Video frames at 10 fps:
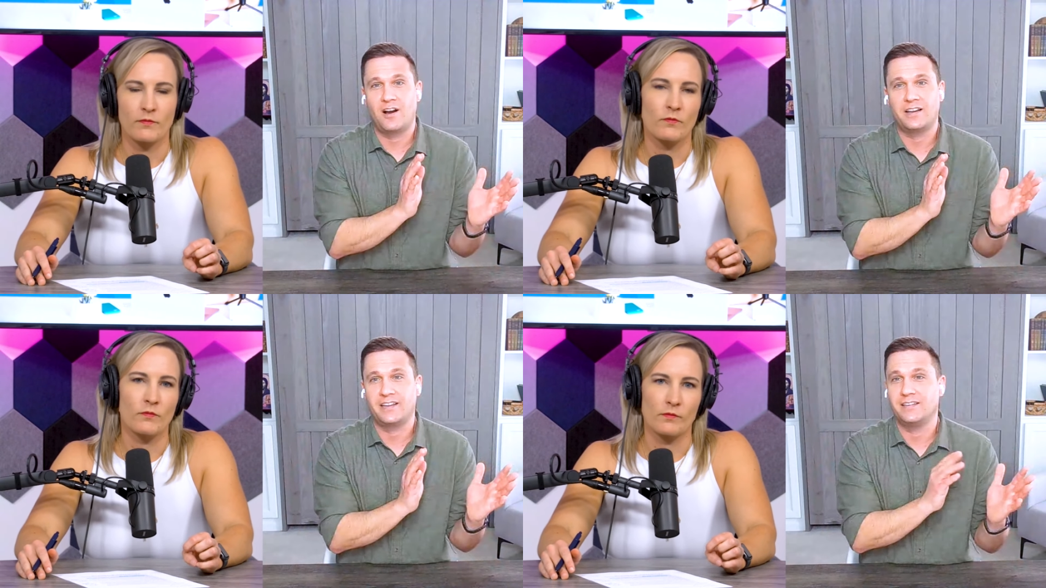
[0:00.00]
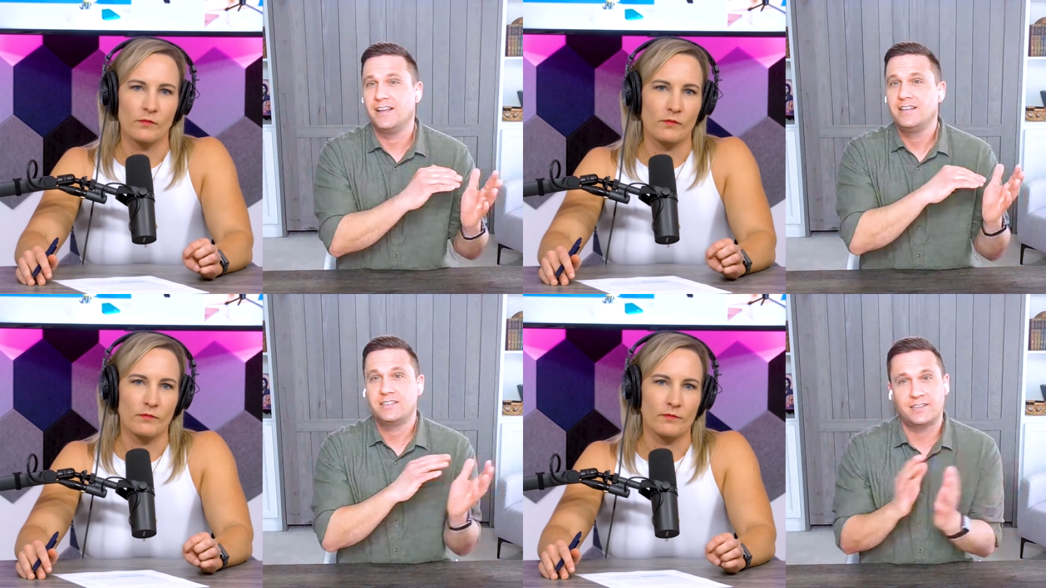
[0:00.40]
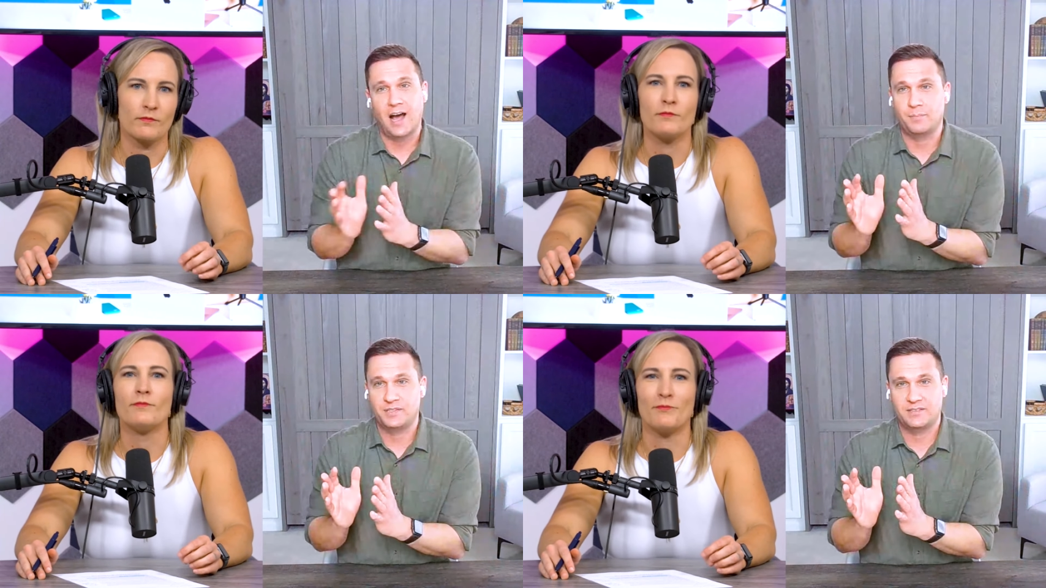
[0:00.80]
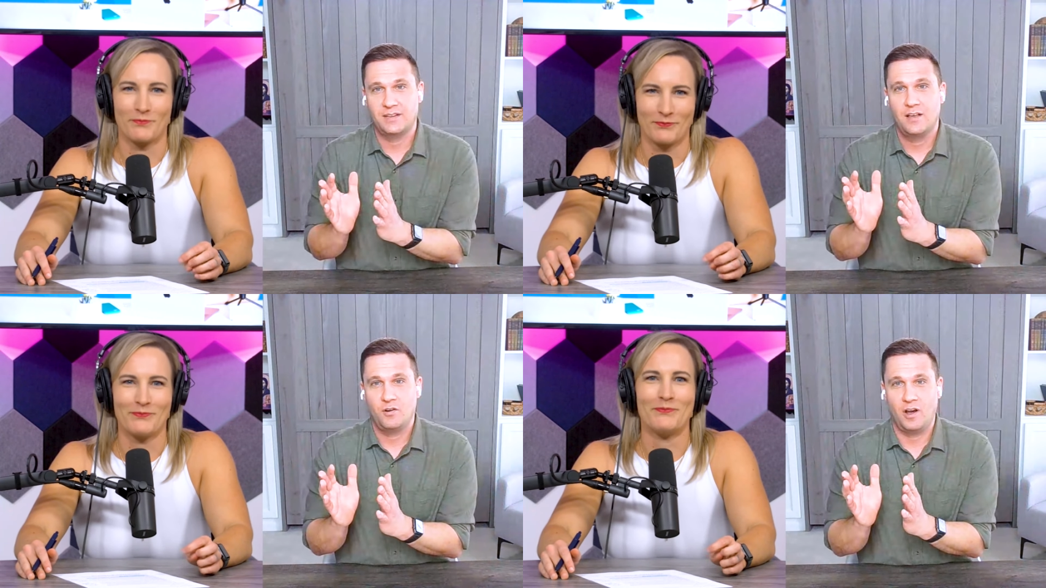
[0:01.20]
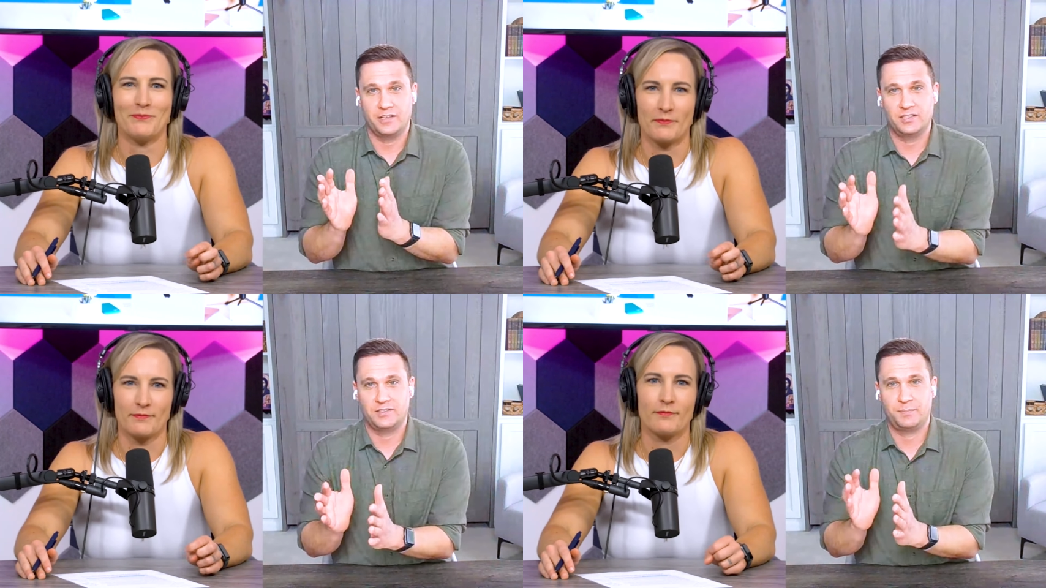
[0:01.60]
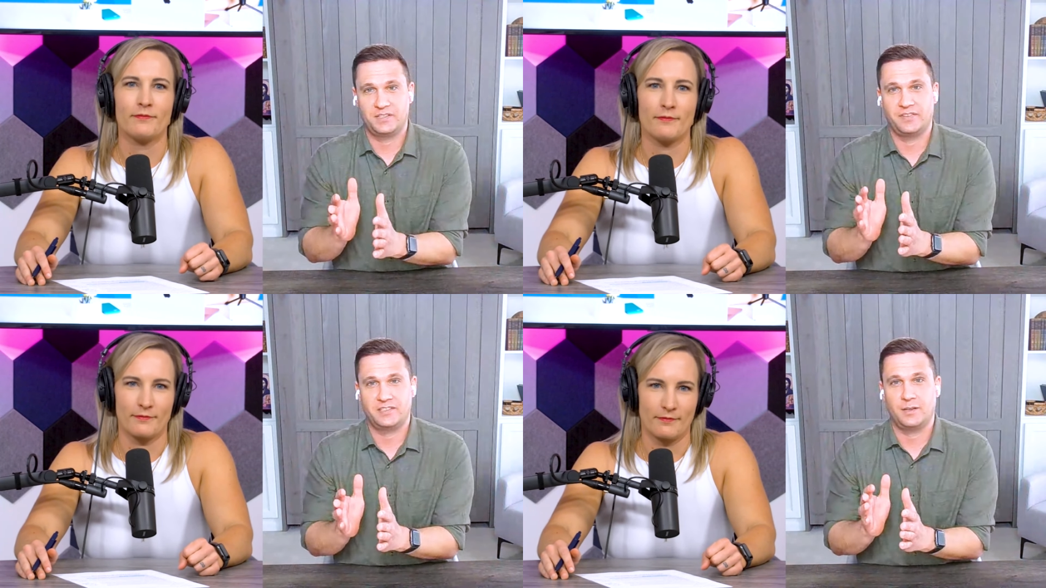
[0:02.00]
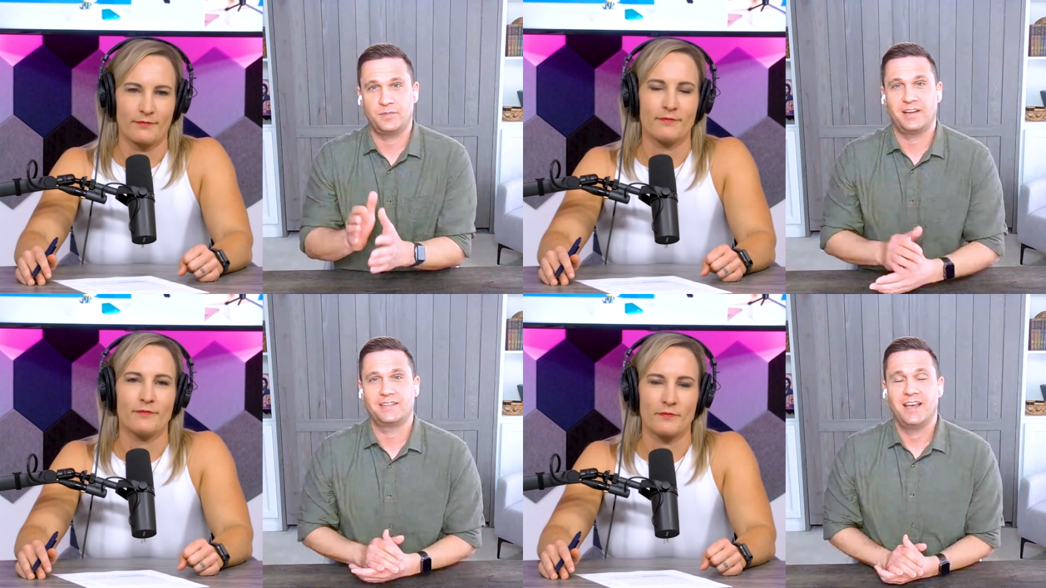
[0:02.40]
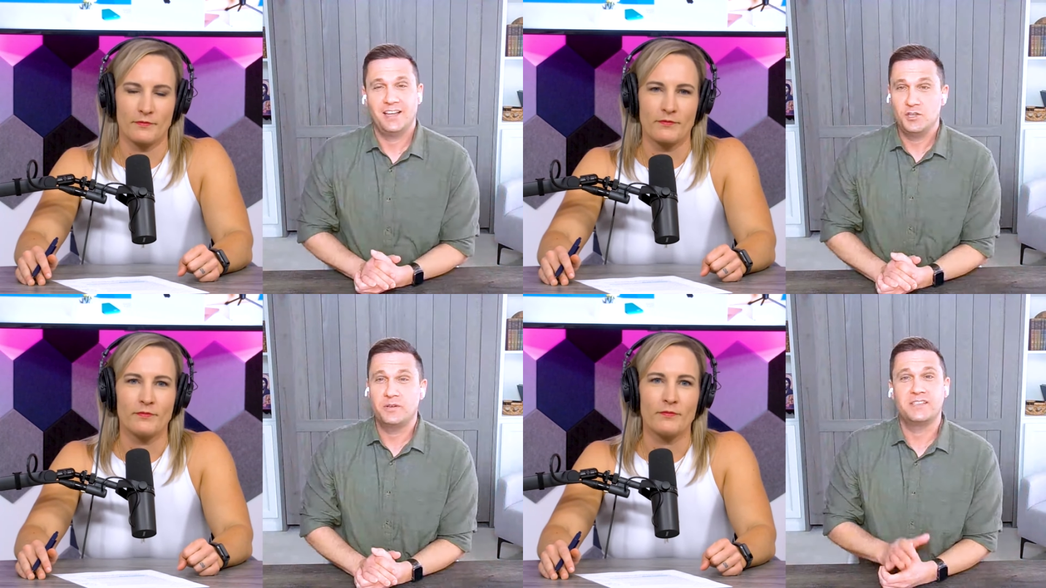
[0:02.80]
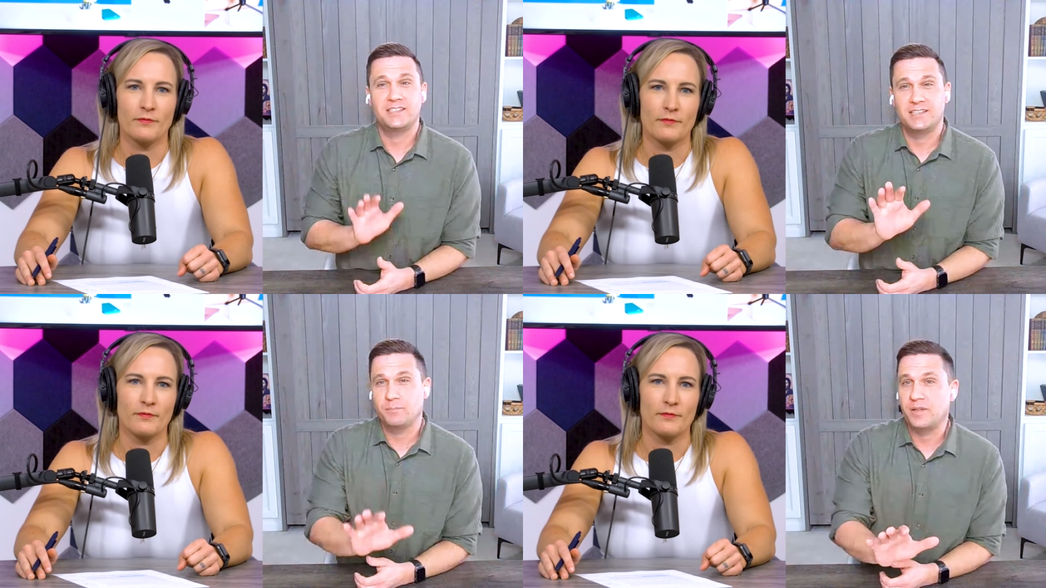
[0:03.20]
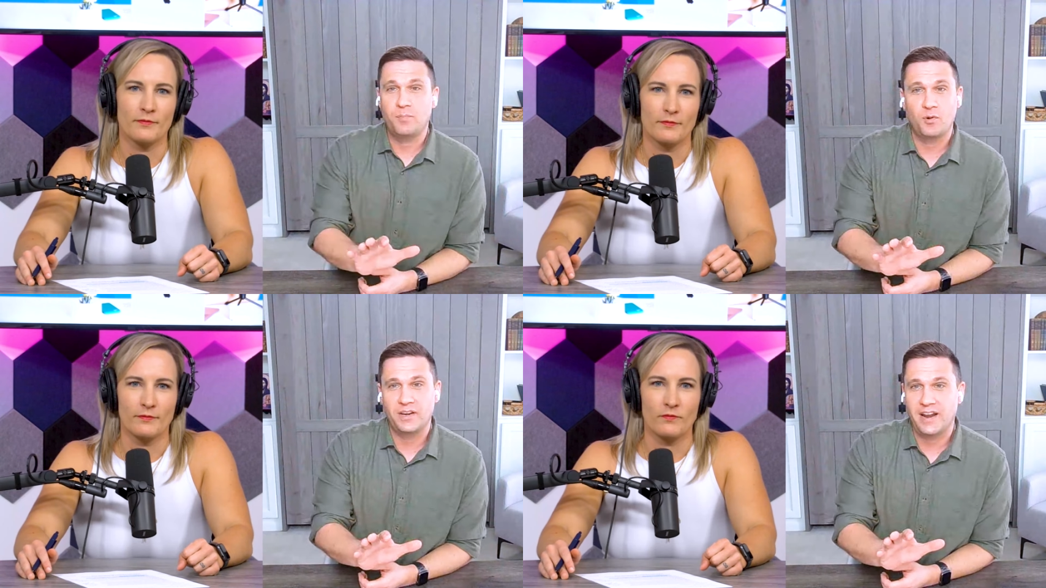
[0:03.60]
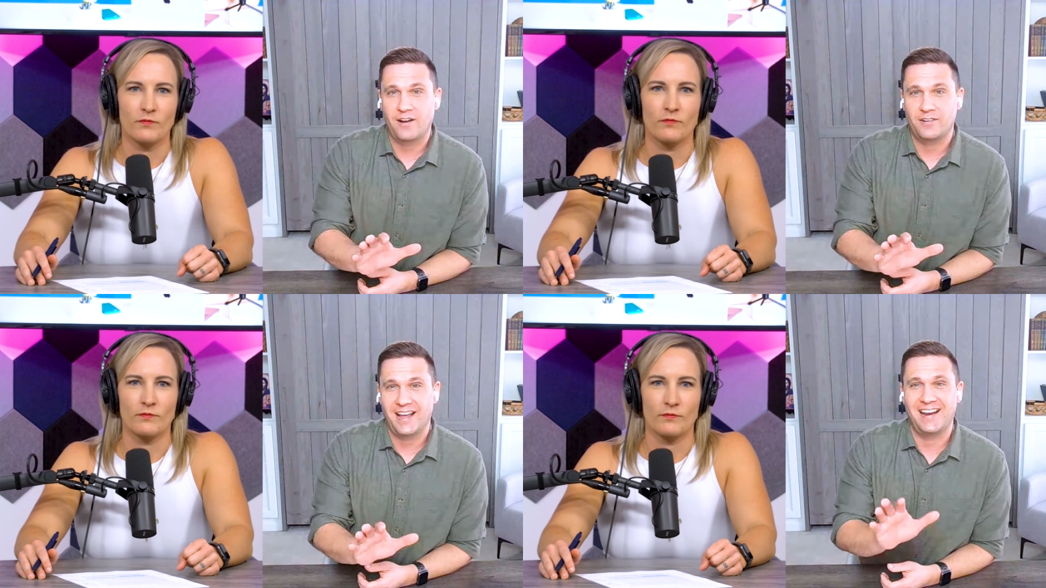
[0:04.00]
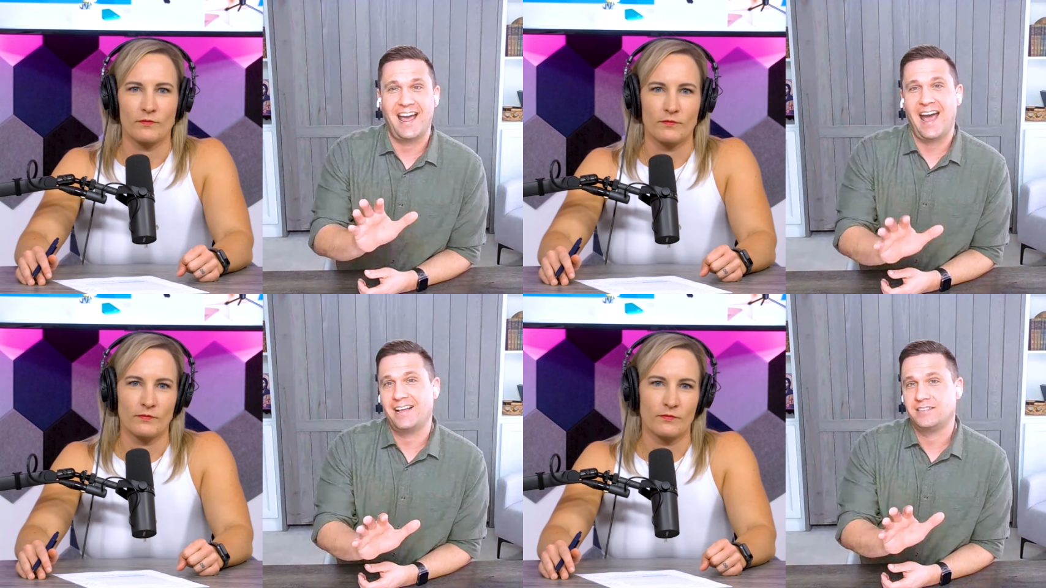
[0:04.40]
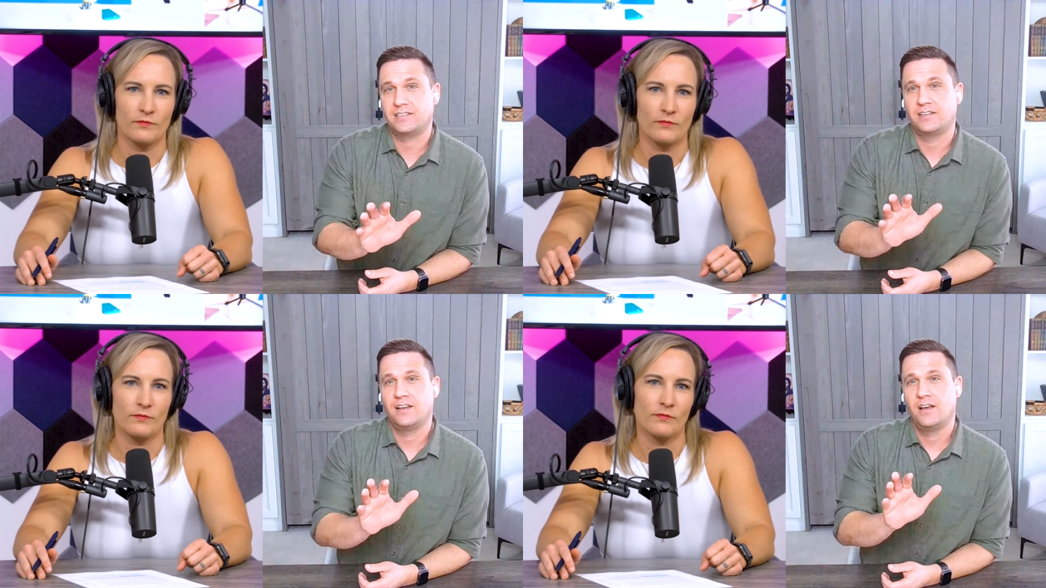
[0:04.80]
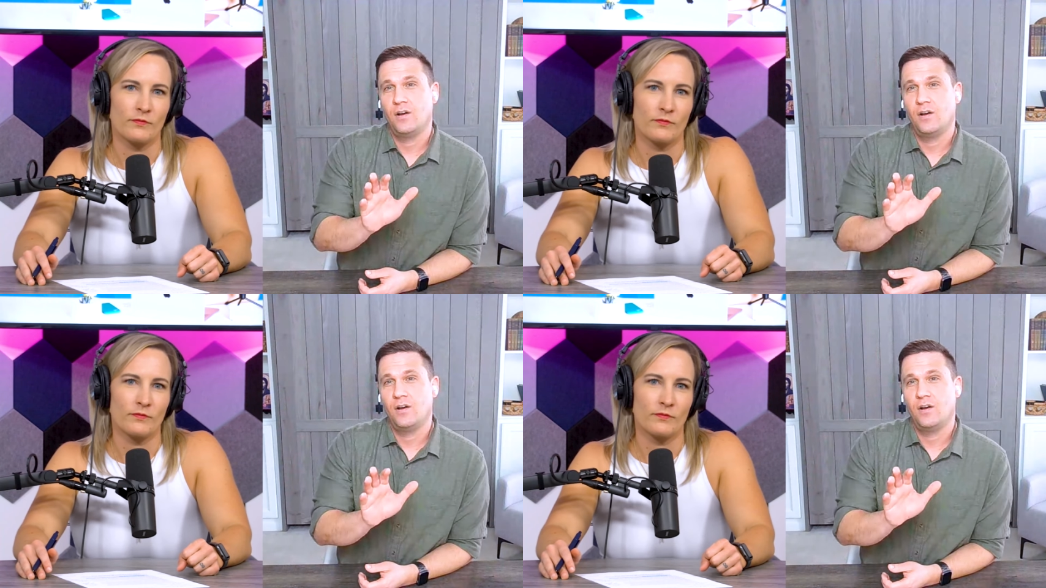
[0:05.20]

Speaker 1: been talking stops on a specific subject. You can simply point it out and ask